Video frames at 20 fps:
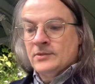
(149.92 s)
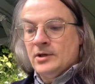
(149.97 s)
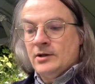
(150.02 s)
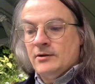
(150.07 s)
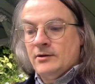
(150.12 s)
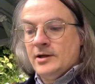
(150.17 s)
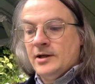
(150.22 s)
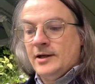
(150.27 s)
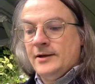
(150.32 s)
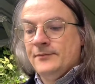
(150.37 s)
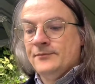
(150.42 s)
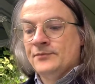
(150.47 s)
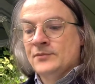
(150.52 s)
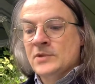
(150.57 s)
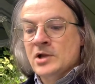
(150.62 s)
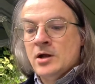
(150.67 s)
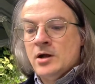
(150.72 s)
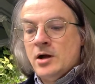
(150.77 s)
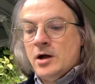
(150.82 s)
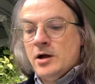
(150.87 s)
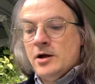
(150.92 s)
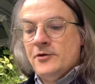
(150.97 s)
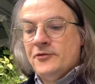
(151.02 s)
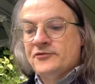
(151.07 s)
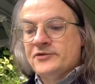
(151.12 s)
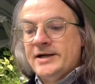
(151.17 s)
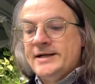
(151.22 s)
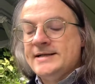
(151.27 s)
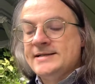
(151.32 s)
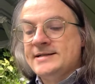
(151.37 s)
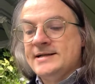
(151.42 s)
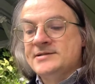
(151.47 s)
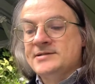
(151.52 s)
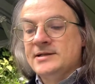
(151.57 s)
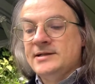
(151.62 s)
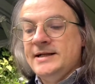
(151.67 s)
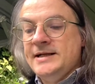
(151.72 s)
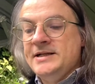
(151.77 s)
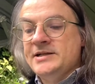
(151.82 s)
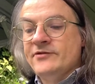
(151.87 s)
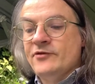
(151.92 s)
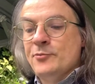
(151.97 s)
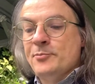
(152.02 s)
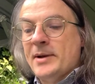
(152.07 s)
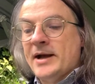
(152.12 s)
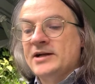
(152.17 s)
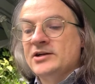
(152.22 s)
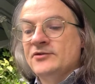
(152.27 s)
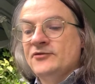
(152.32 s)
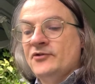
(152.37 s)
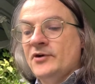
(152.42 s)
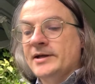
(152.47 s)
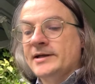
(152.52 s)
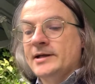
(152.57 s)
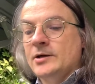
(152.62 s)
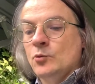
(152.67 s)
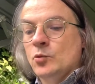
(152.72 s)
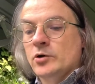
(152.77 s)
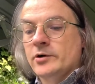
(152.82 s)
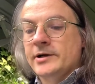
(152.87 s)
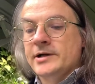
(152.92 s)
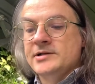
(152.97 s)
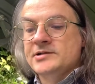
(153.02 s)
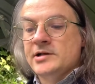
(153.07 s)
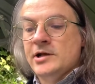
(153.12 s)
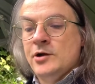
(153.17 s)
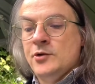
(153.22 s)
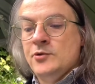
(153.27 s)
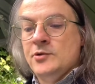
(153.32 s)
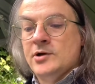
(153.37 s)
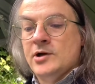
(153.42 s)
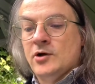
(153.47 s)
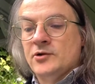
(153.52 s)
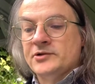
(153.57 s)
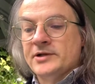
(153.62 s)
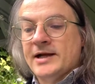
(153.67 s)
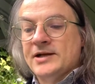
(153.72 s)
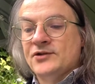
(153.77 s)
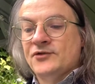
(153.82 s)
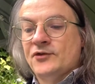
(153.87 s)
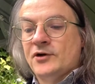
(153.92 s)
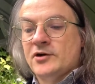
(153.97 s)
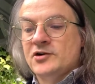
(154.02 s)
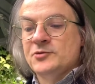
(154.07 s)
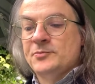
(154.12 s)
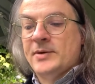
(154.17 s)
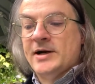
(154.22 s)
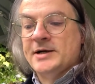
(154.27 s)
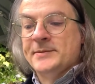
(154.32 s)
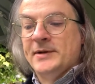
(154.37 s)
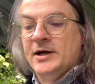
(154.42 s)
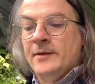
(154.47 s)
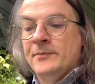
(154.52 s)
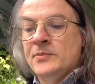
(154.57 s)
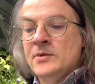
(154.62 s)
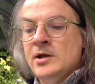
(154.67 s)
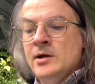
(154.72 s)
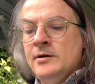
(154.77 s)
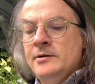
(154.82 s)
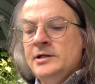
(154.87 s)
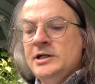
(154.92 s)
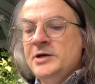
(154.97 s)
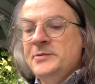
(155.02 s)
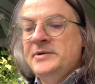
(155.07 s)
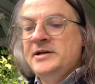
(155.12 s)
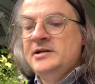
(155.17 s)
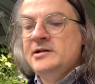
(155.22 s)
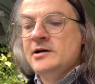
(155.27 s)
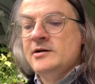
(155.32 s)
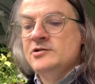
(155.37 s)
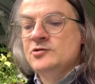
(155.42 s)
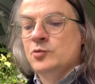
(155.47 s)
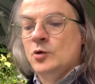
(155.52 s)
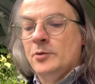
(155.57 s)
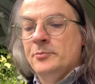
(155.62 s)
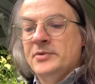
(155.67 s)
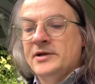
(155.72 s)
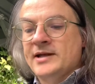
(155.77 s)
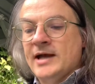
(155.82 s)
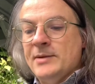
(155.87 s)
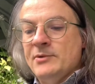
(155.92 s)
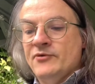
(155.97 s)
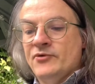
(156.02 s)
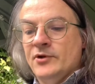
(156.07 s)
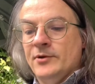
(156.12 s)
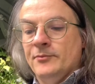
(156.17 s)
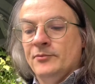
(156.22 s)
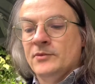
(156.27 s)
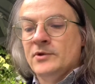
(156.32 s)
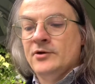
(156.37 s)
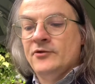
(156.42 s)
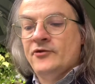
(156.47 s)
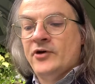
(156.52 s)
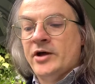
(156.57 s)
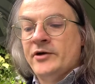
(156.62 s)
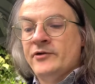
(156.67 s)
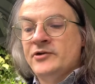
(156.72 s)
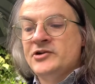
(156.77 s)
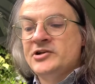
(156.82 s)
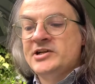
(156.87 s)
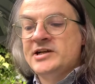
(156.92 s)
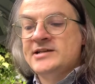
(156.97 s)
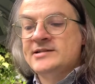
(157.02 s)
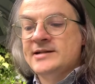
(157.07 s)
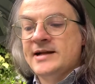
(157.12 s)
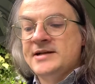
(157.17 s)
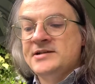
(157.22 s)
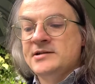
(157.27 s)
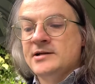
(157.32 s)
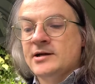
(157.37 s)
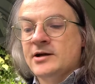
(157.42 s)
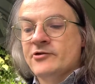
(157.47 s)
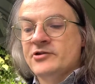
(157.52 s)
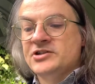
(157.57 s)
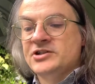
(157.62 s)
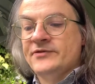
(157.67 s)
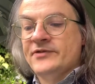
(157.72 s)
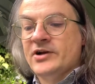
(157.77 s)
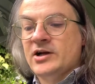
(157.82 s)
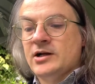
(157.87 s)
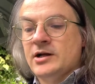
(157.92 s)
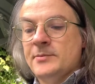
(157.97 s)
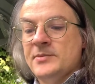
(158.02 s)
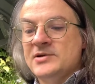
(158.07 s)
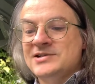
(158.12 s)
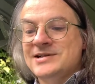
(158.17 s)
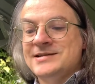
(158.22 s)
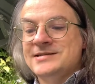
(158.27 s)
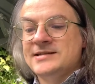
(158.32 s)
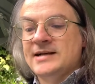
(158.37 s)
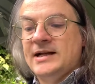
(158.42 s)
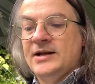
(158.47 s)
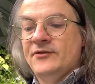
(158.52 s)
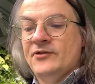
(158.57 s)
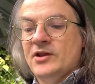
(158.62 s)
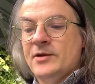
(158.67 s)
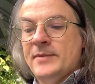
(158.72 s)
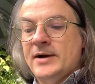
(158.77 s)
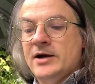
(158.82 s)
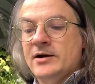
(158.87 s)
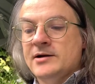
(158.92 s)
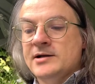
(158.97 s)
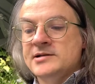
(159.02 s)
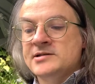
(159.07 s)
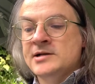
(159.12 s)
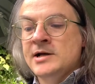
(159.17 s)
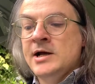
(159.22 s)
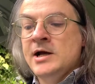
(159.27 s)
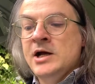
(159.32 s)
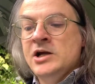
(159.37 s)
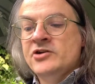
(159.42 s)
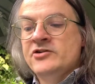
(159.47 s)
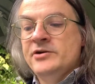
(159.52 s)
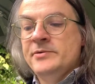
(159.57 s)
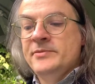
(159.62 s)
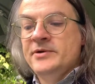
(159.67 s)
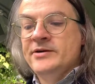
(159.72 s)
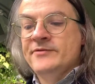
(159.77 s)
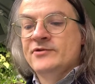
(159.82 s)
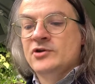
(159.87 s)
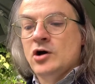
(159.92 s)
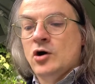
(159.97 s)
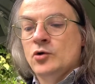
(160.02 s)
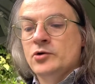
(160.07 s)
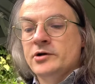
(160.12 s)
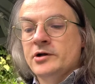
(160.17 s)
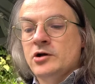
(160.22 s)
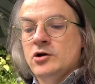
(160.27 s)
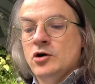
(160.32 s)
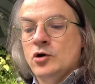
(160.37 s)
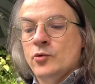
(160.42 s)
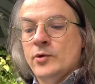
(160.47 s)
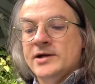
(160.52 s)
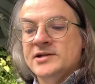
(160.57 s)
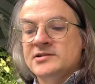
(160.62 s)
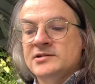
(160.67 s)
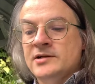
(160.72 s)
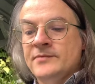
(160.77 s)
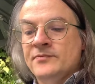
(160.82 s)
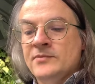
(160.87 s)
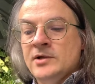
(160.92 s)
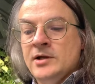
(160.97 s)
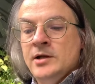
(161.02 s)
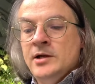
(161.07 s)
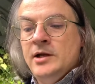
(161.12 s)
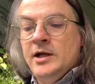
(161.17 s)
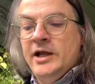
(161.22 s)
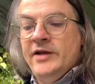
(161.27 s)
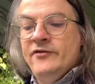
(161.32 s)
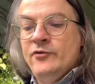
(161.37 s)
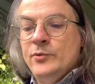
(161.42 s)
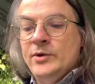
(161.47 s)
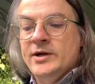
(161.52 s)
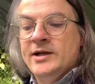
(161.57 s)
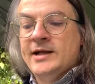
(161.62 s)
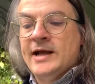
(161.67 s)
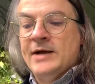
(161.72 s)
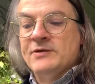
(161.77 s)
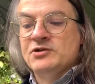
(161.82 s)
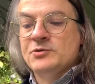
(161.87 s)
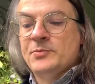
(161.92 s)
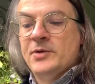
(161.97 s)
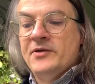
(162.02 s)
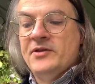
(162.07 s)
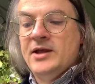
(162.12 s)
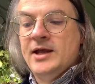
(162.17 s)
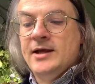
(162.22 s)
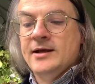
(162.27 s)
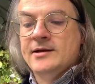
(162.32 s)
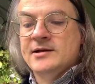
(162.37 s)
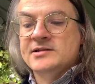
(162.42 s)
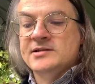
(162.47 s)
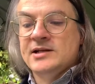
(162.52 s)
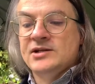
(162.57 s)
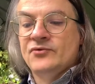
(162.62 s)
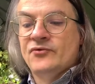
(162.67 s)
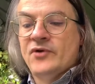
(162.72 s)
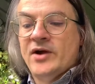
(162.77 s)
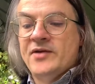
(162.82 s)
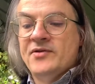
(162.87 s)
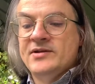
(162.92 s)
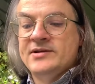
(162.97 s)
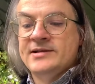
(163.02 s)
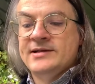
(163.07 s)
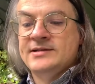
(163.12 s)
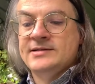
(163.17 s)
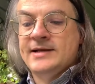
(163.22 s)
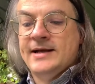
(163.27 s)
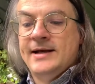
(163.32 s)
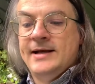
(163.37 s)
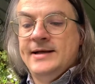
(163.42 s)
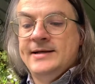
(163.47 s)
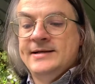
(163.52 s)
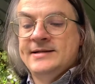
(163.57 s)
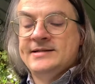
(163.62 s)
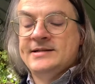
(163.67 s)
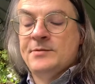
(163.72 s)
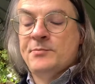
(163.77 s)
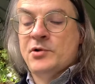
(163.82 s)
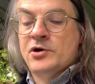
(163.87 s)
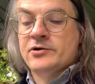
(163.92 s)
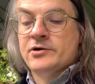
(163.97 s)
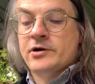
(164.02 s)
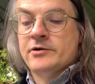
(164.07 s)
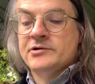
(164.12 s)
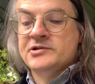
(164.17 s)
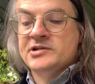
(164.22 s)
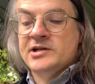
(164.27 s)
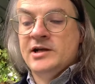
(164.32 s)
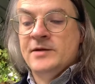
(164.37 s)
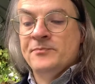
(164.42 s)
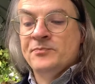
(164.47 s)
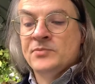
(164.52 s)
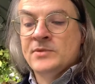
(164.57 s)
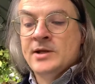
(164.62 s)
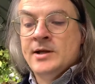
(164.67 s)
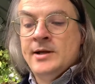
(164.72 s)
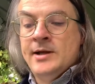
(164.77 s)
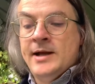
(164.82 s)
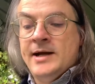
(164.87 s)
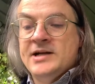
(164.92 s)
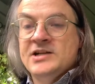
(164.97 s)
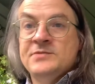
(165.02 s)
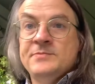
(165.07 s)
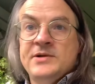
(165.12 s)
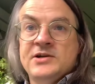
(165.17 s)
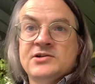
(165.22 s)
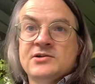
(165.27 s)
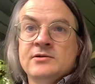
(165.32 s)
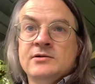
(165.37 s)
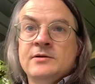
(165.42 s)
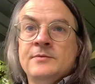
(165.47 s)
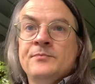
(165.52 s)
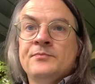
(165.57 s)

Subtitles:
Okay. Freydis is the leader of a band of Viking warriors who got as far as Panama. Nobody knows what became of them. 500 years later, Christopher Columbus is sailing for the Americas, dreaming of gold and conquest. Even when captured by the Incas, his faith is in his superiority, and his mission